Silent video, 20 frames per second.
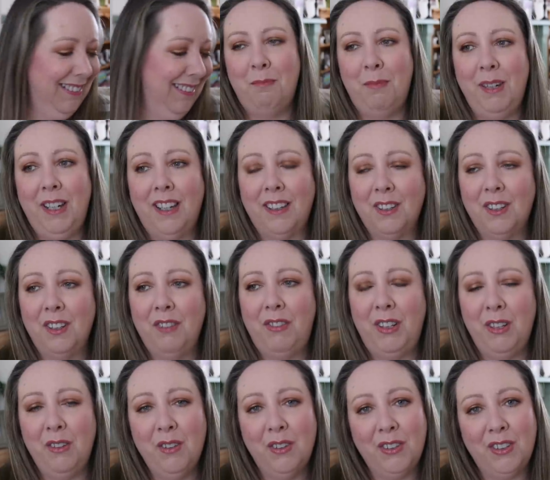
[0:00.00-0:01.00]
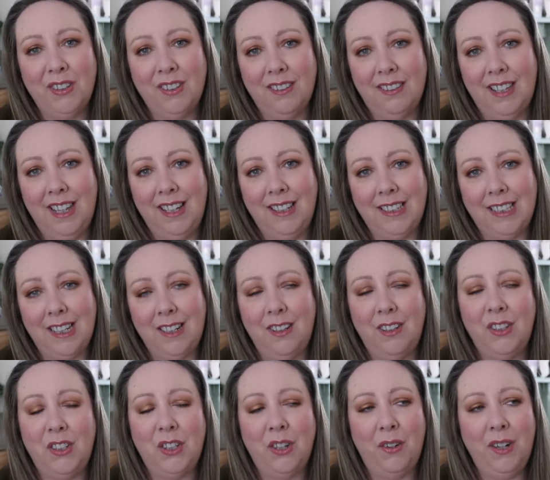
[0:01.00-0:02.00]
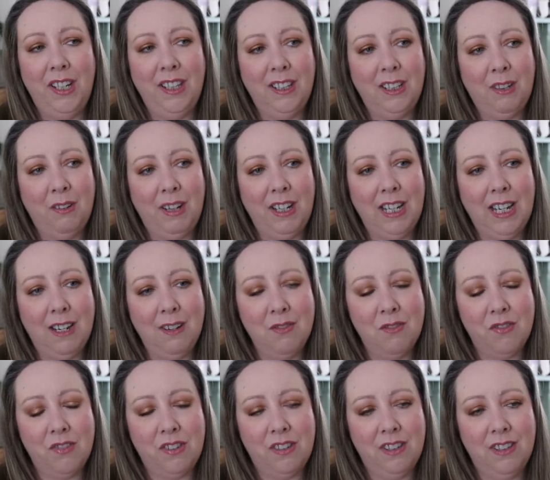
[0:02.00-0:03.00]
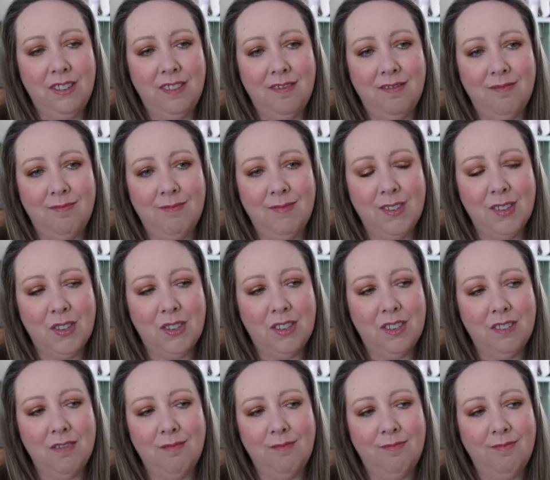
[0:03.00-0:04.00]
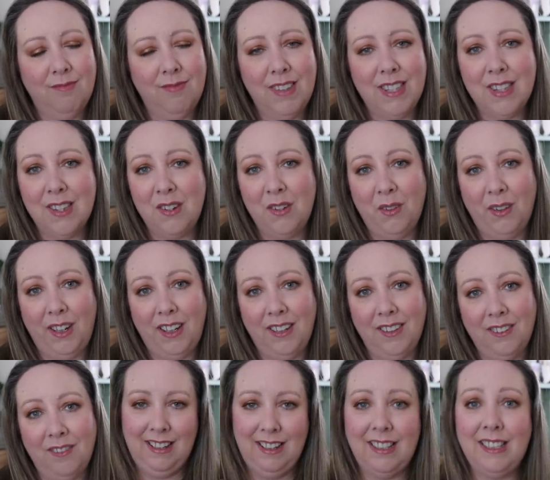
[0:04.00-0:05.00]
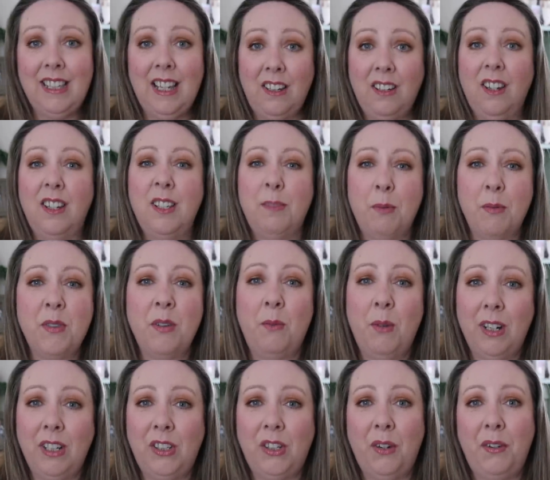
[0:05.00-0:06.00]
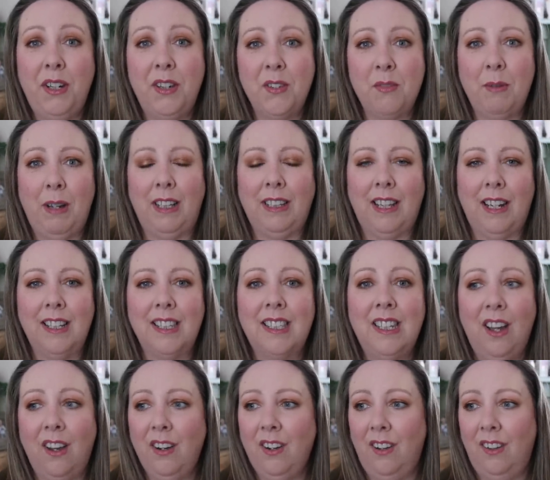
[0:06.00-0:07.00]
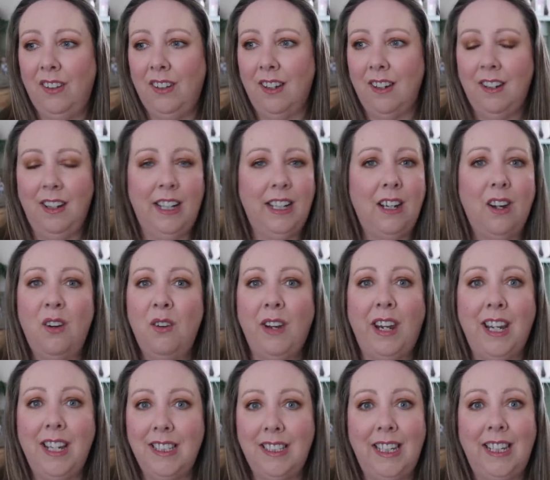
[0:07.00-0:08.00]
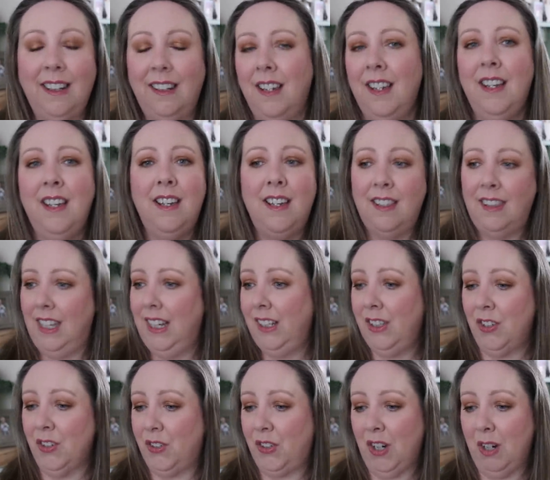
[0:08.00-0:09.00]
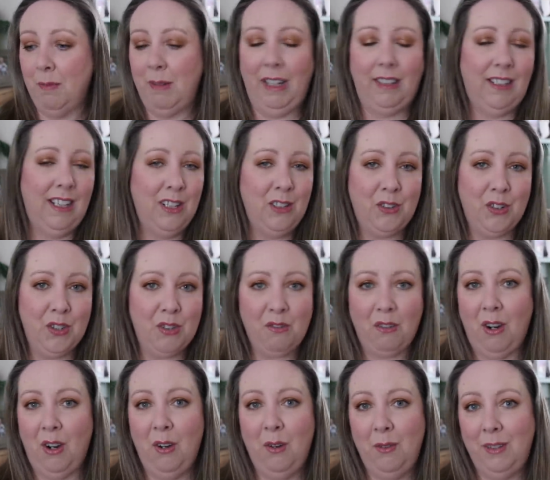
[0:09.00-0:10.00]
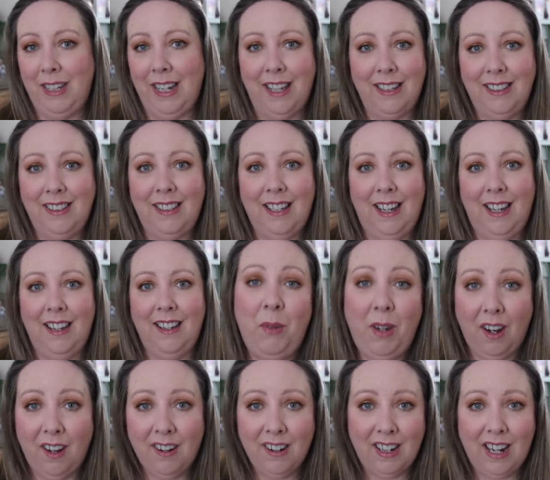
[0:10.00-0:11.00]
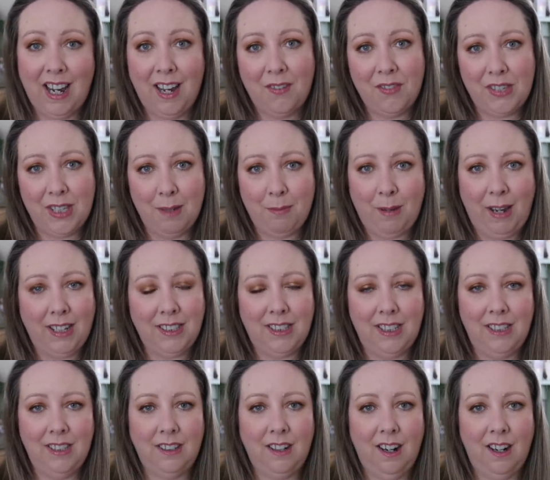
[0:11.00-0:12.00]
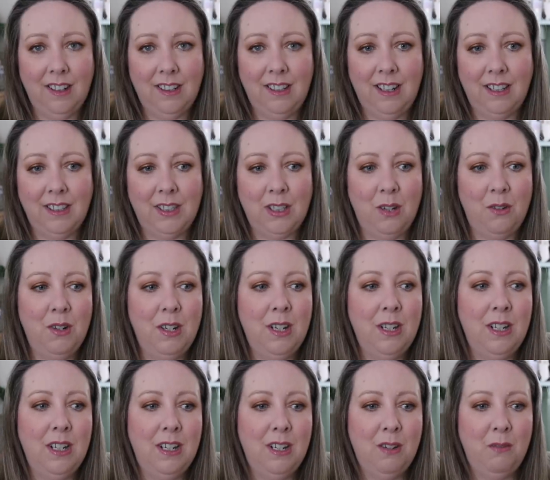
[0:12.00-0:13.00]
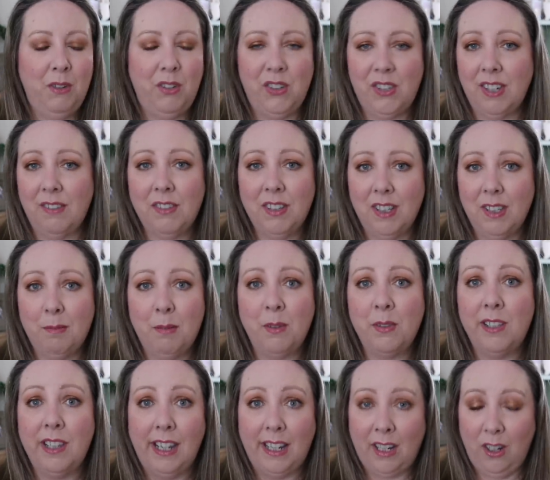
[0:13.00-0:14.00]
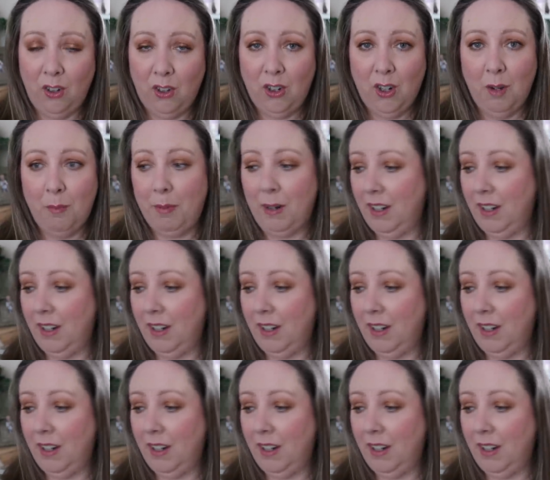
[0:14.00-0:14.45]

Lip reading: But yeah, there are a few other things that I'm going to show you in the greenhouse to just, it's annoying. I suppose I want to show you as well that it's not all kind of like, oh, easy and things just germinate, things just grow, la-di-da. We are going to have setbacks in the garden. And so we just have to, I suppose, like look up.